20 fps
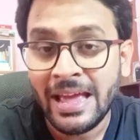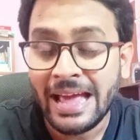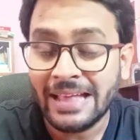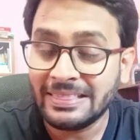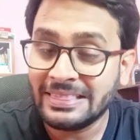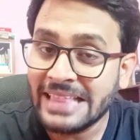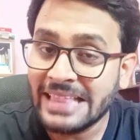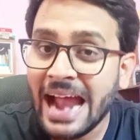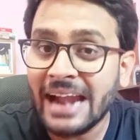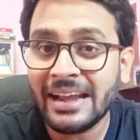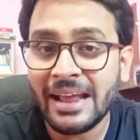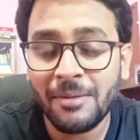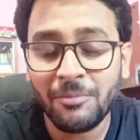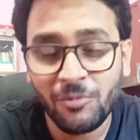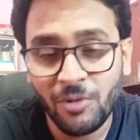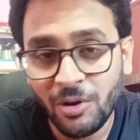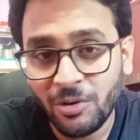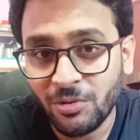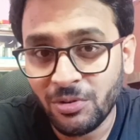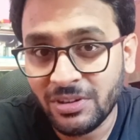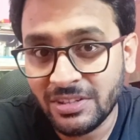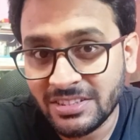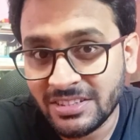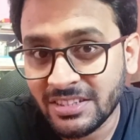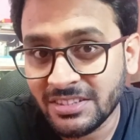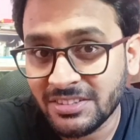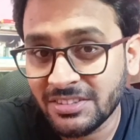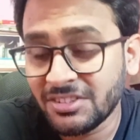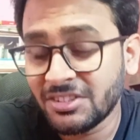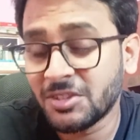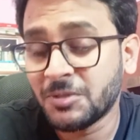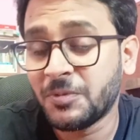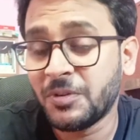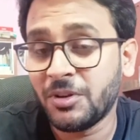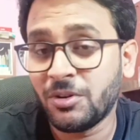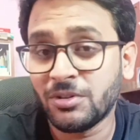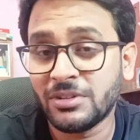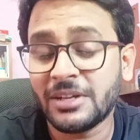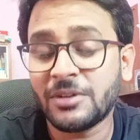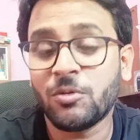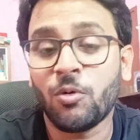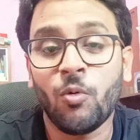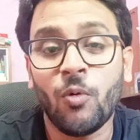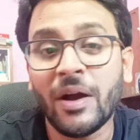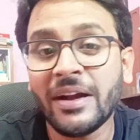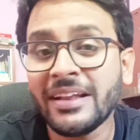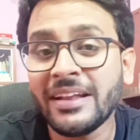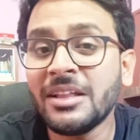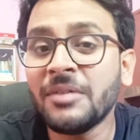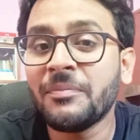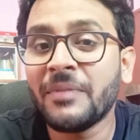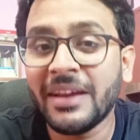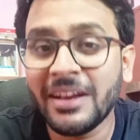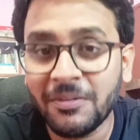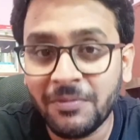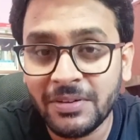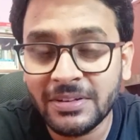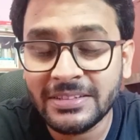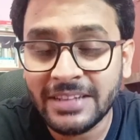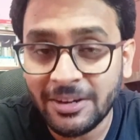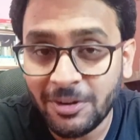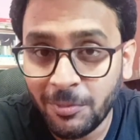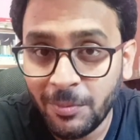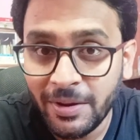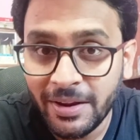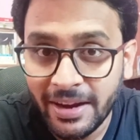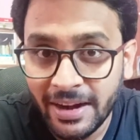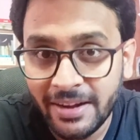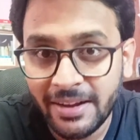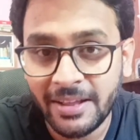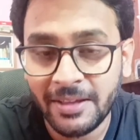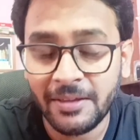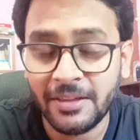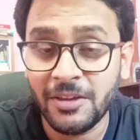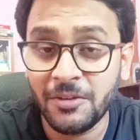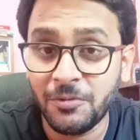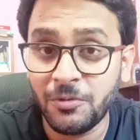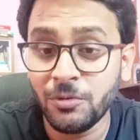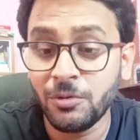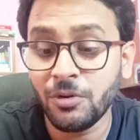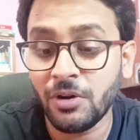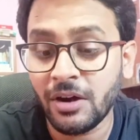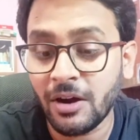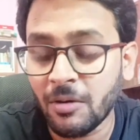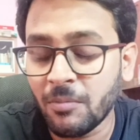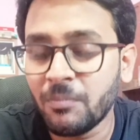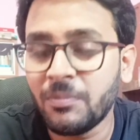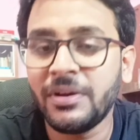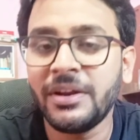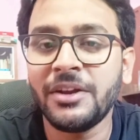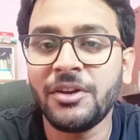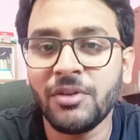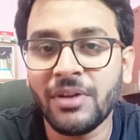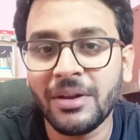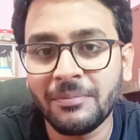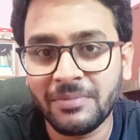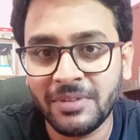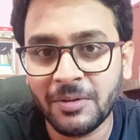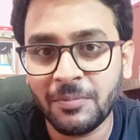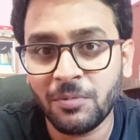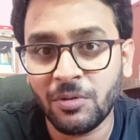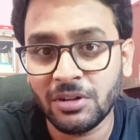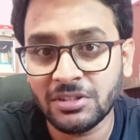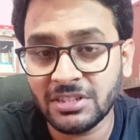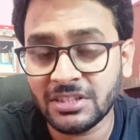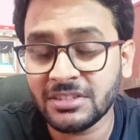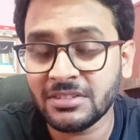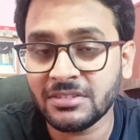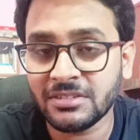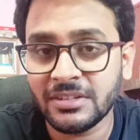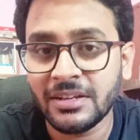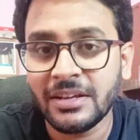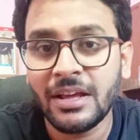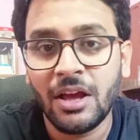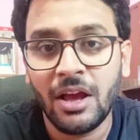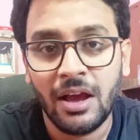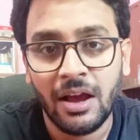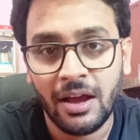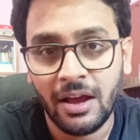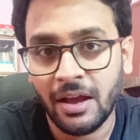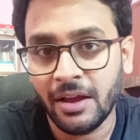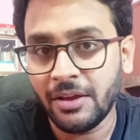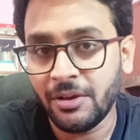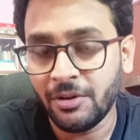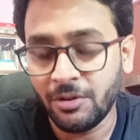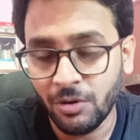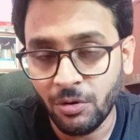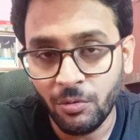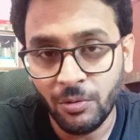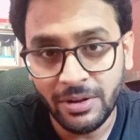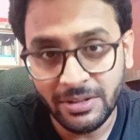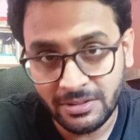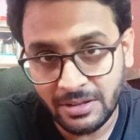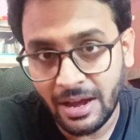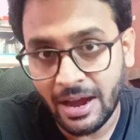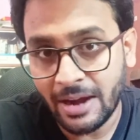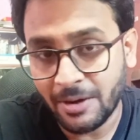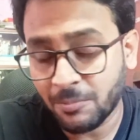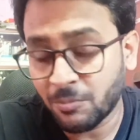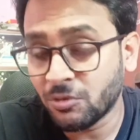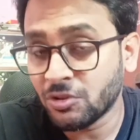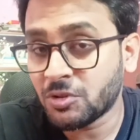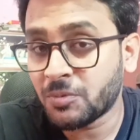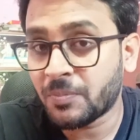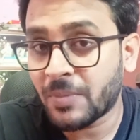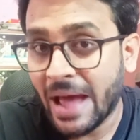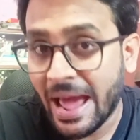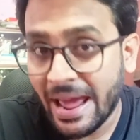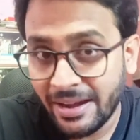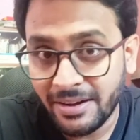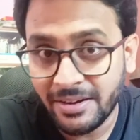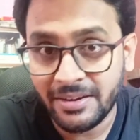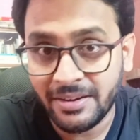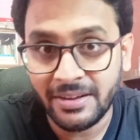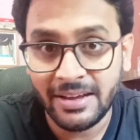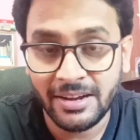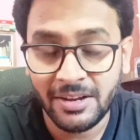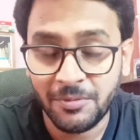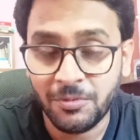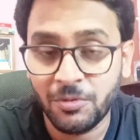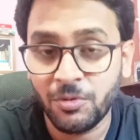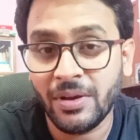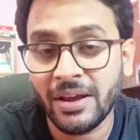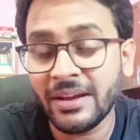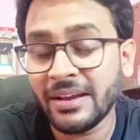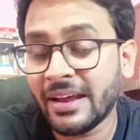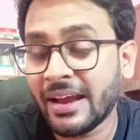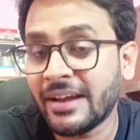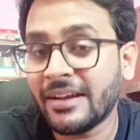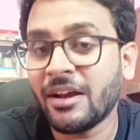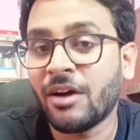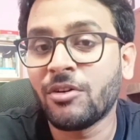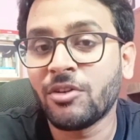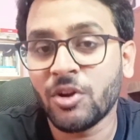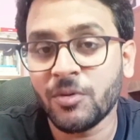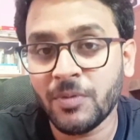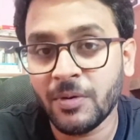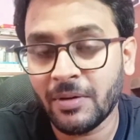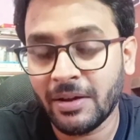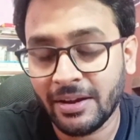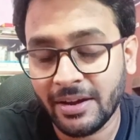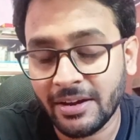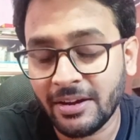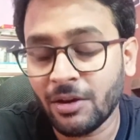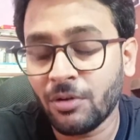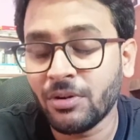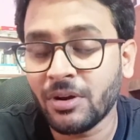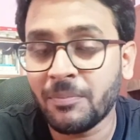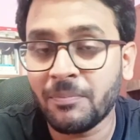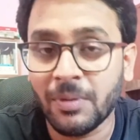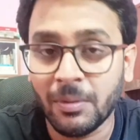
and that i'm going to discuss in this video that what are the benefits that you'll be getting if you complete your mtech projects uh, you know with utmost priority and if you can get out of a, get out a